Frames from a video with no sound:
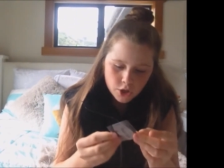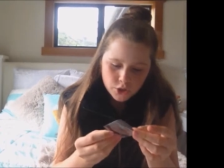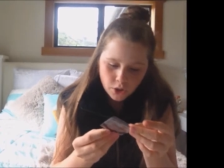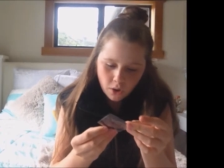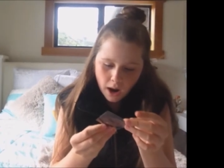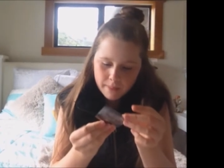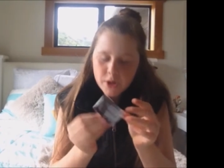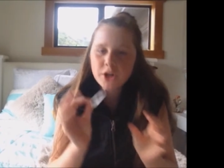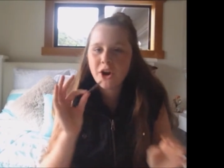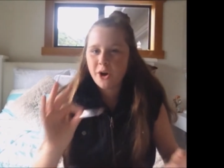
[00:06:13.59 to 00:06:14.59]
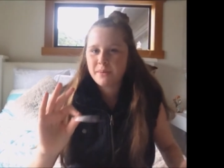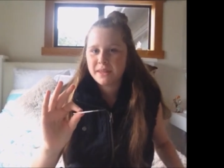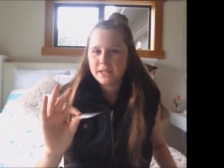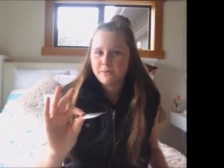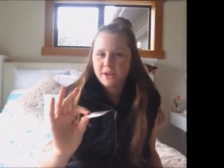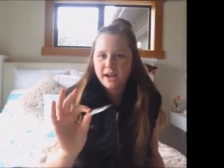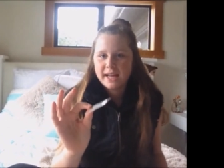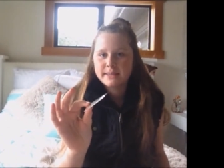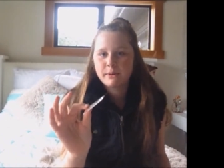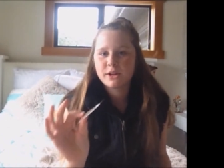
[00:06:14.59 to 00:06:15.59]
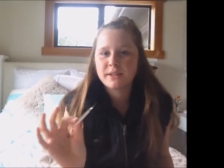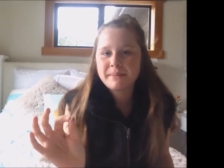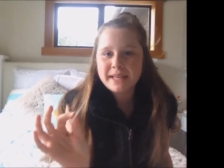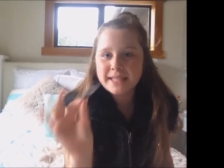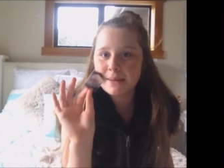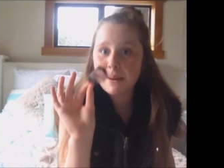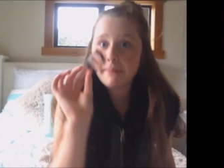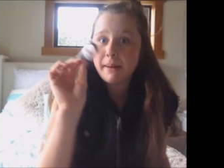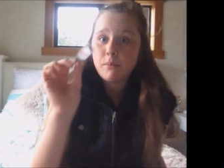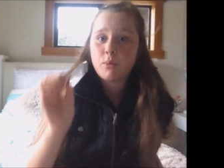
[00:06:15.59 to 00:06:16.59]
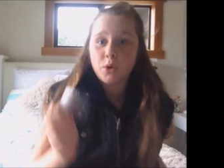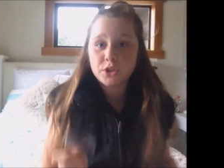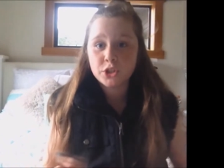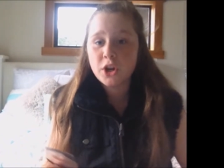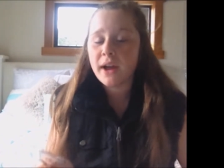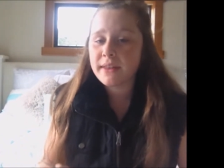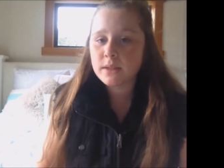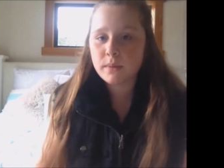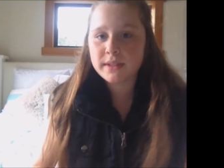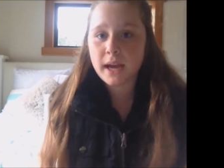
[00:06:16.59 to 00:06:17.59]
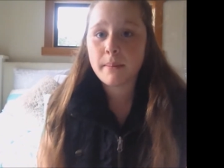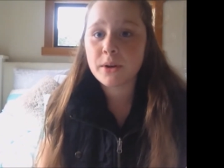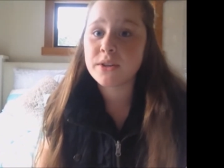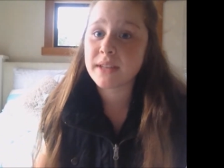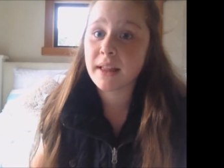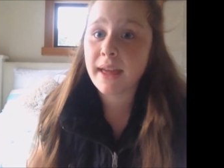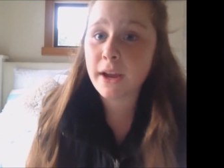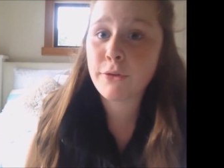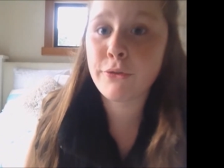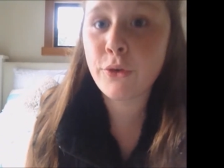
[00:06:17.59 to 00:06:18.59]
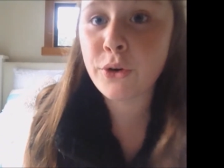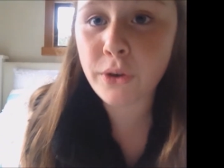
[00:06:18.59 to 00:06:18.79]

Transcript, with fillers: So I'm not going to open these for you guys because I'm guessing my mum will want to try these ones out because they're like for